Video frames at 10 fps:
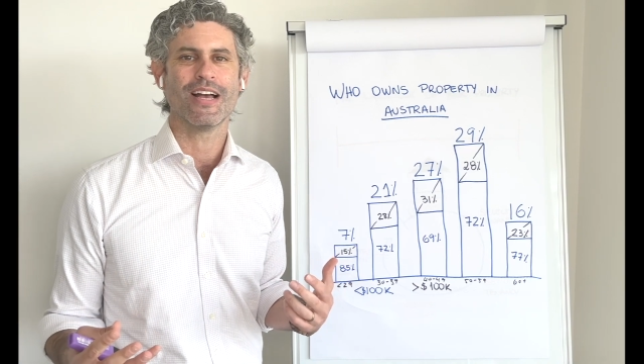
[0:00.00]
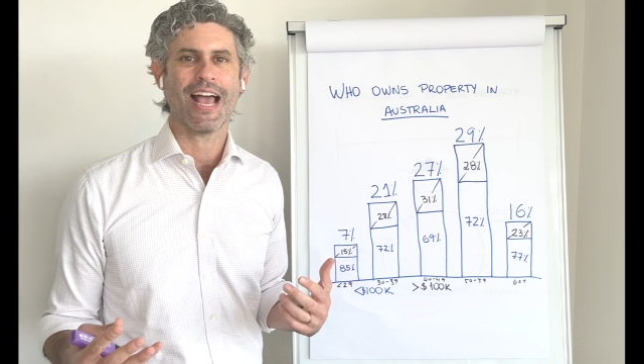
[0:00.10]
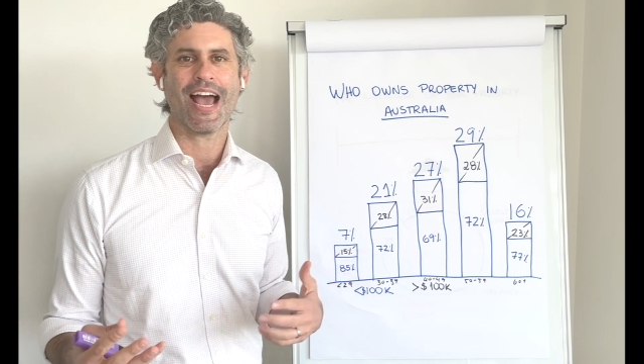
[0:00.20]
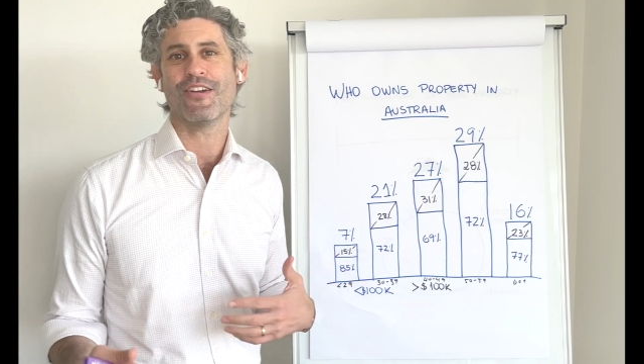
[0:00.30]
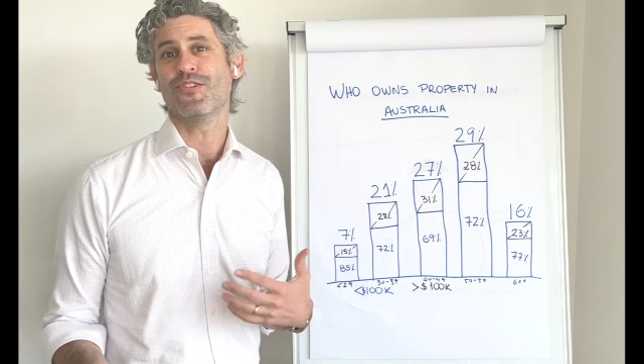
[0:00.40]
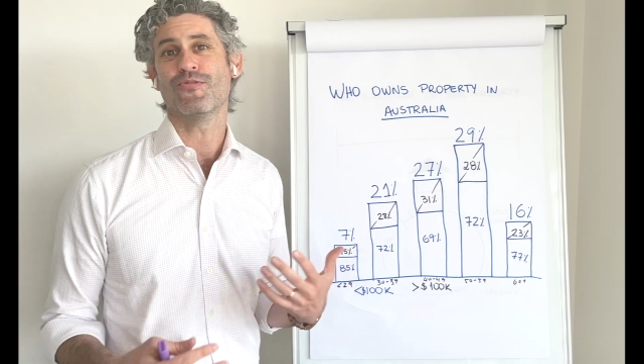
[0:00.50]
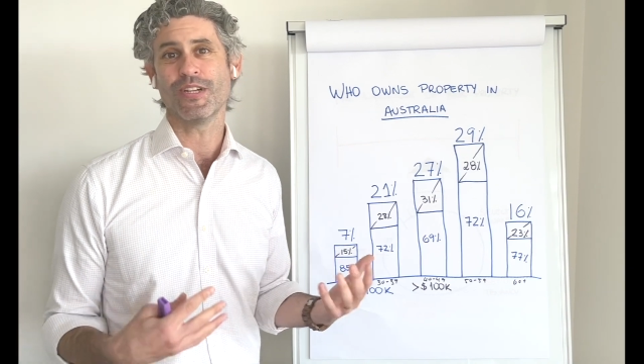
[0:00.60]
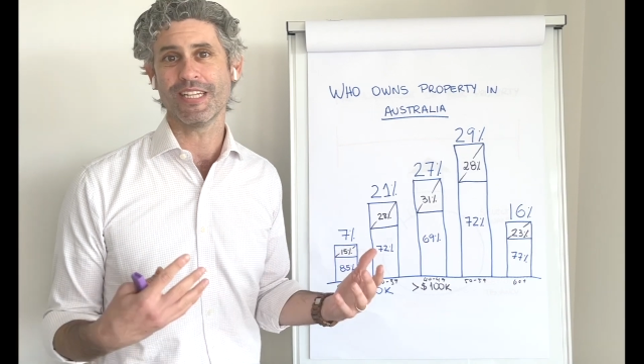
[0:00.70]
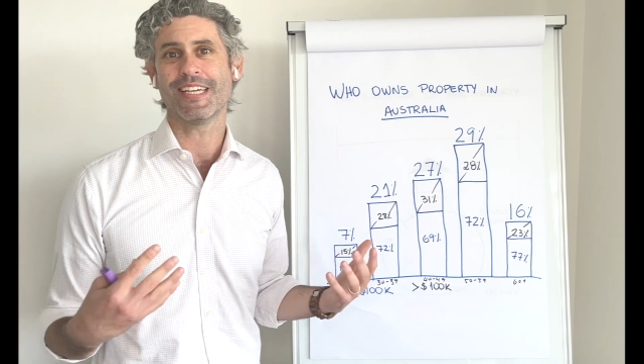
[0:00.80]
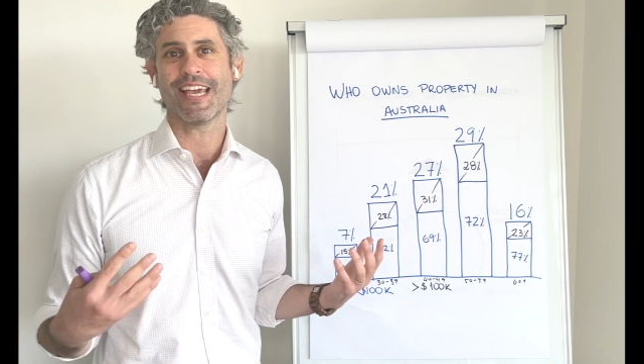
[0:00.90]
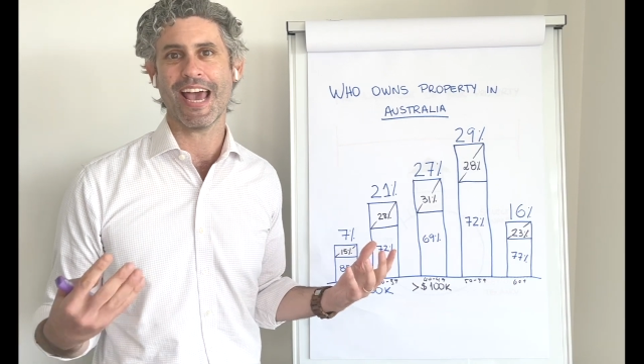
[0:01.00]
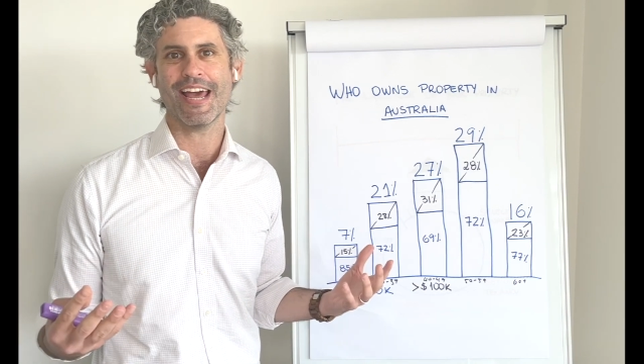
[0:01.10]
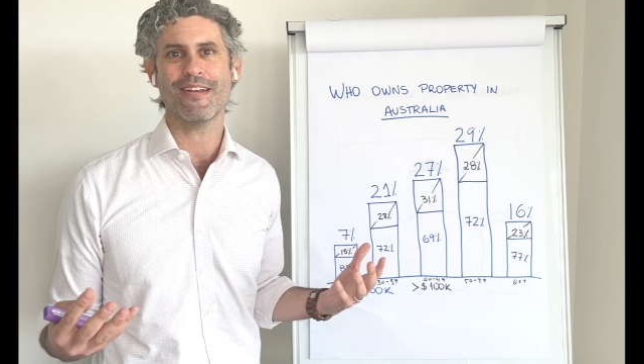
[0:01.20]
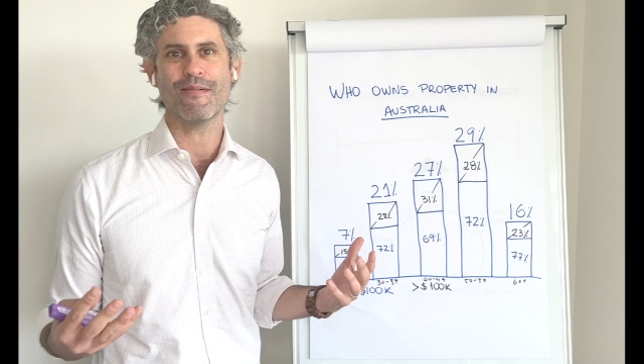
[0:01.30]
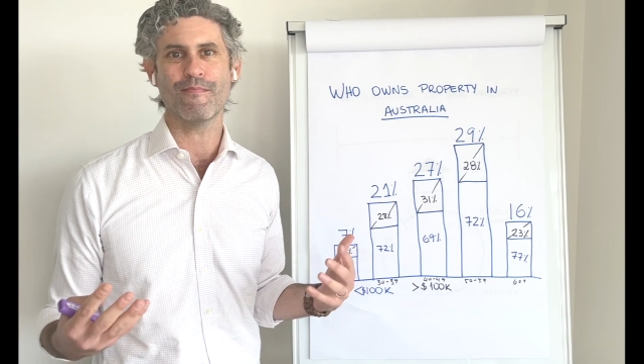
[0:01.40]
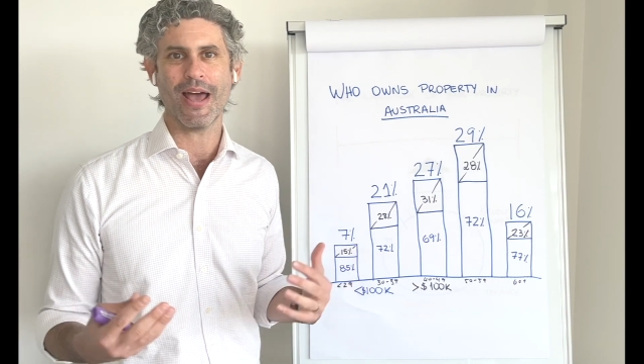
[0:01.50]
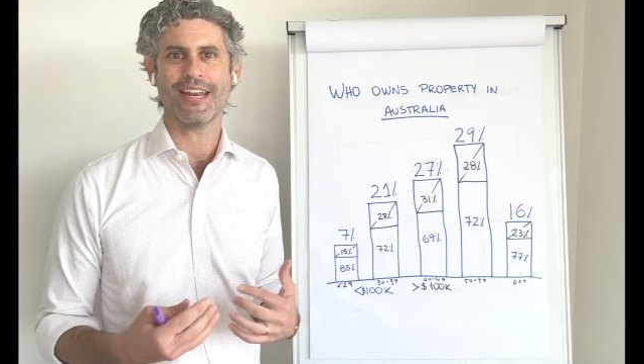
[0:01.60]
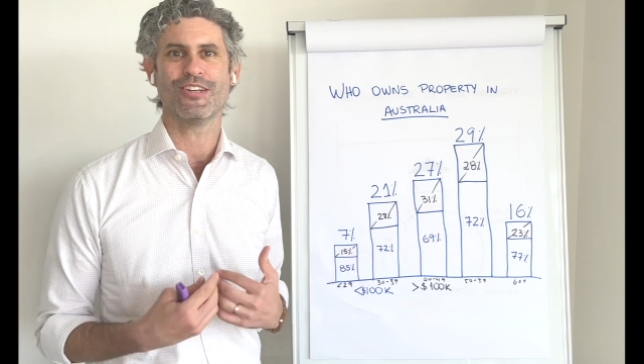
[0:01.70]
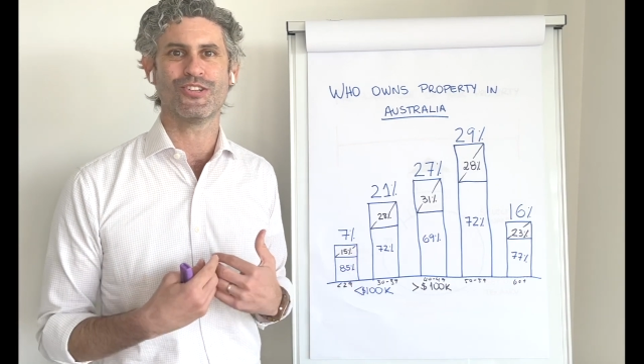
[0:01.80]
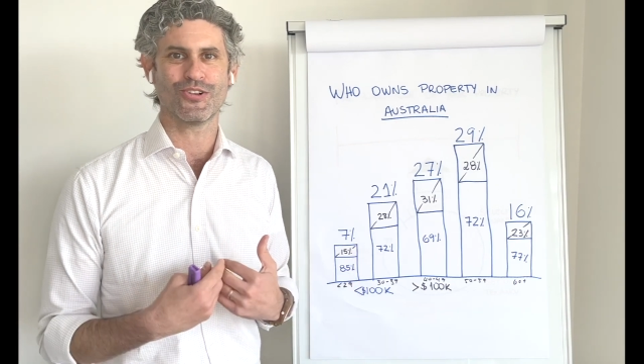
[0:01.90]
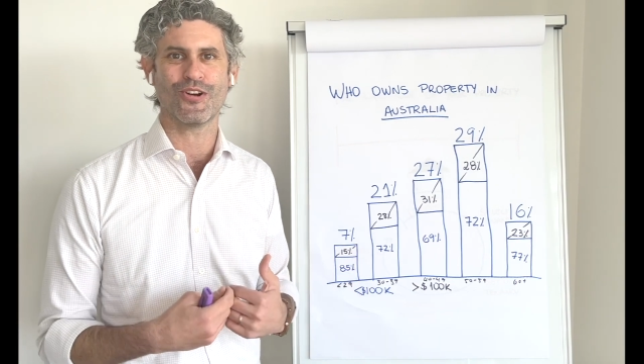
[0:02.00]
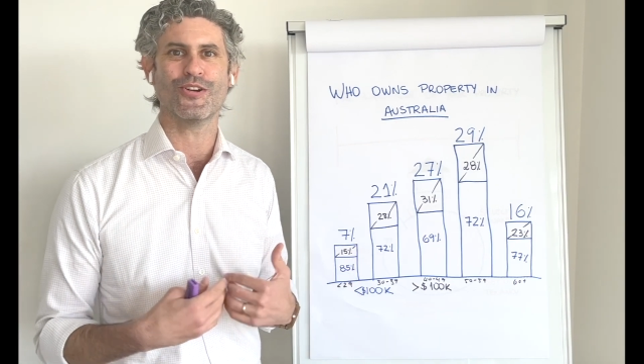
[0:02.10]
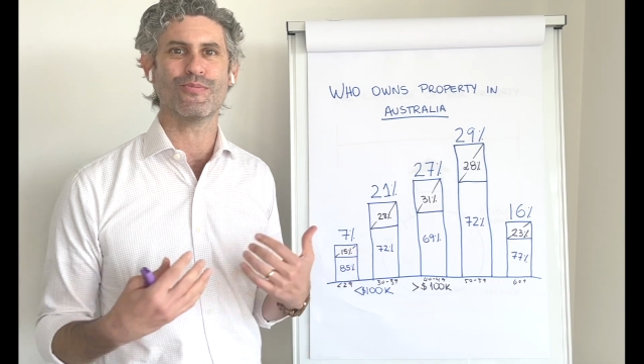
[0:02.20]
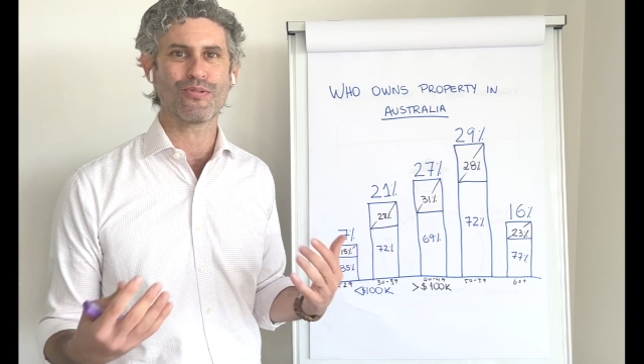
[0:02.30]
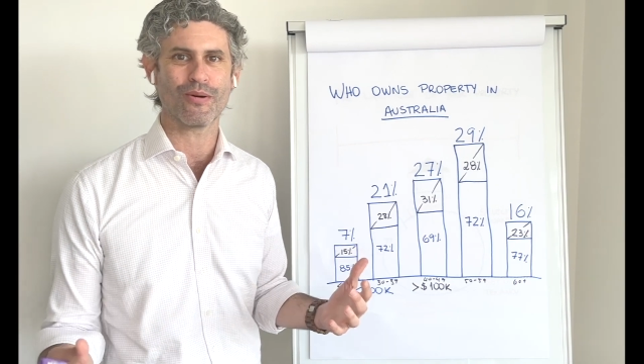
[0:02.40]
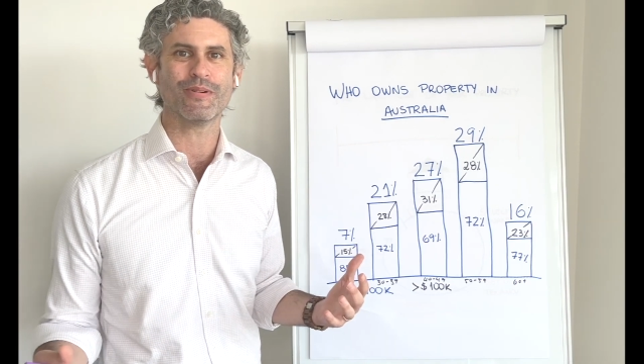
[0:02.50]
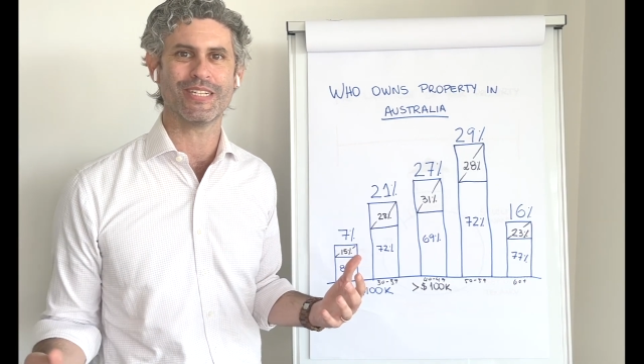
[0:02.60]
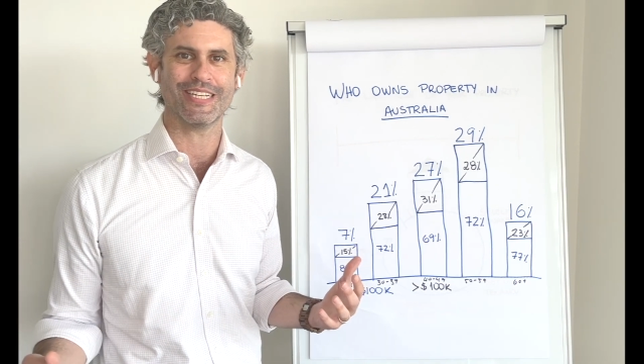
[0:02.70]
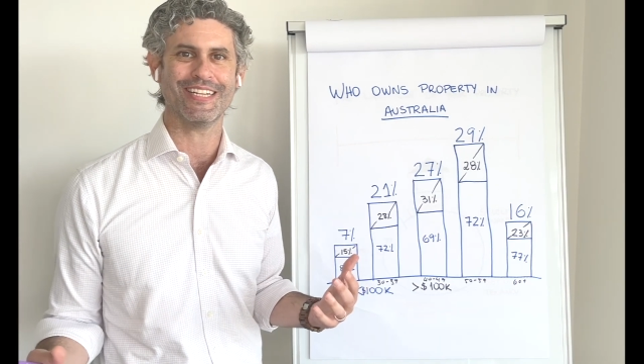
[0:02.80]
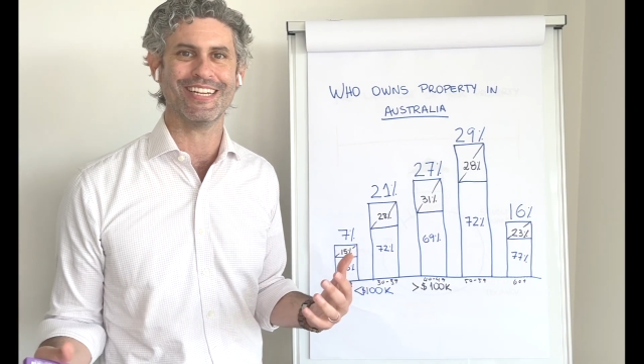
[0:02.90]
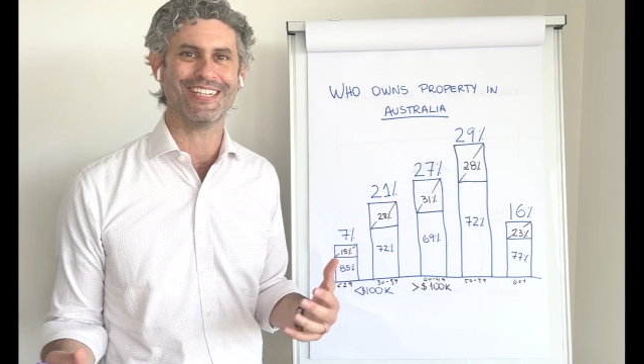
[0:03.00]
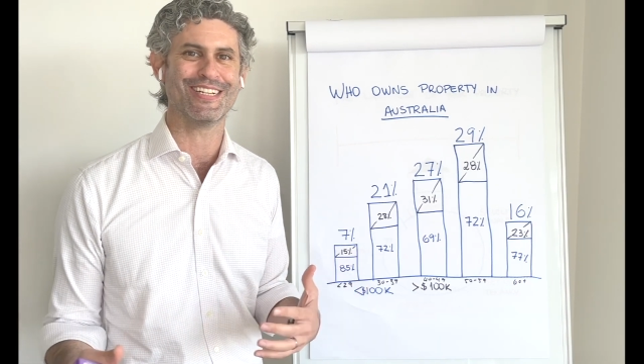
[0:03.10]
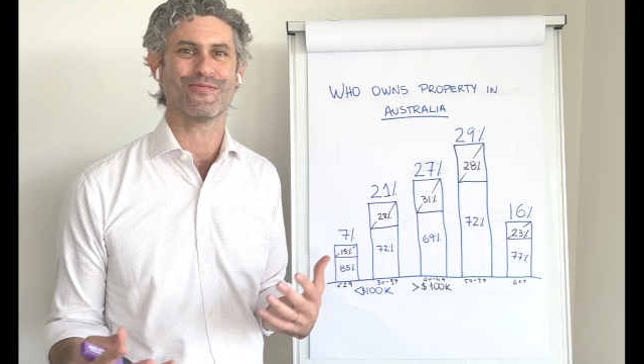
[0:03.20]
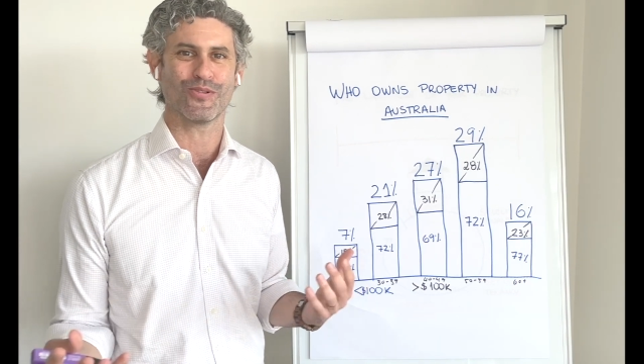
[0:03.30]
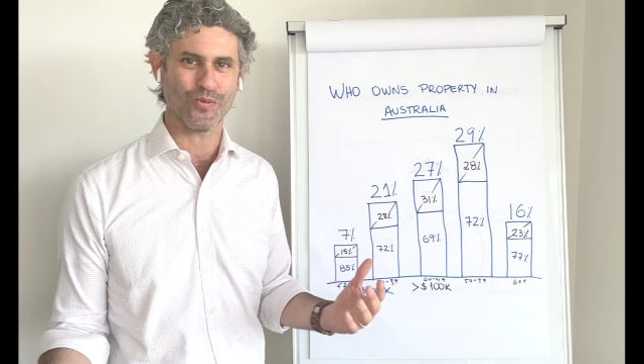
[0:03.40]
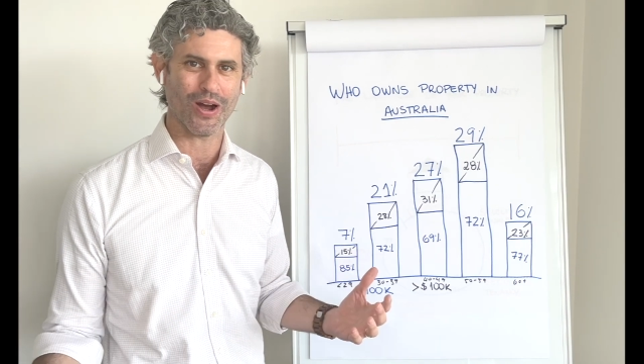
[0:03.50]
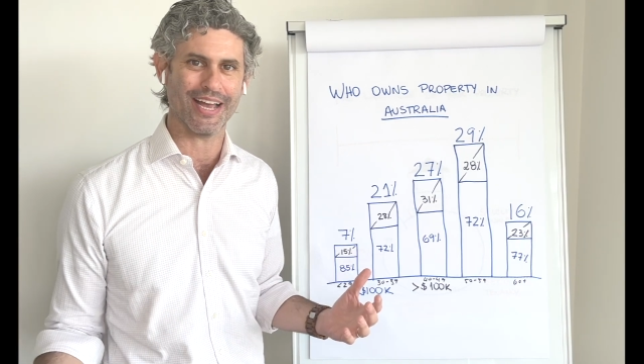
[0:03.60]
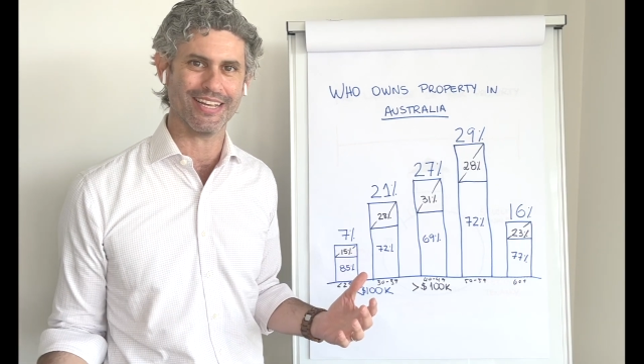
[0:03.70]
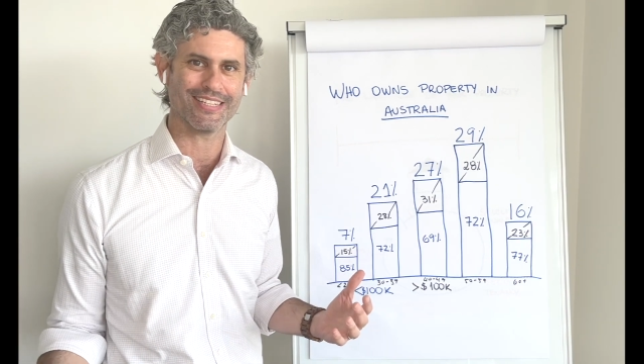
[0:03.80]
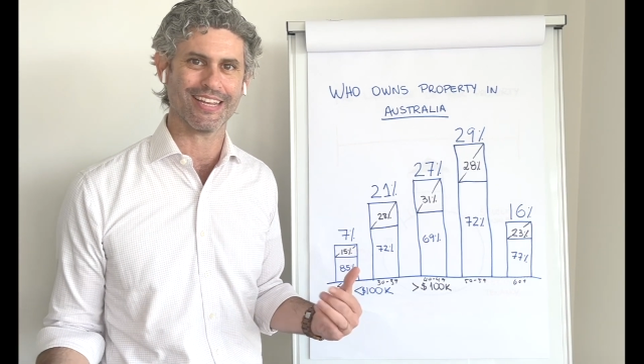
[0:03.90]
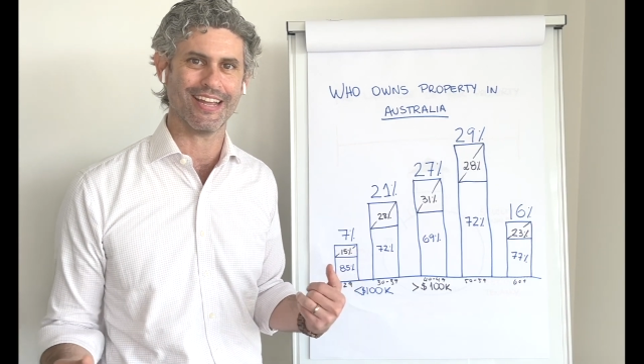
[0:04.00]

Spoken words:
how you really can manage your own property in different ways.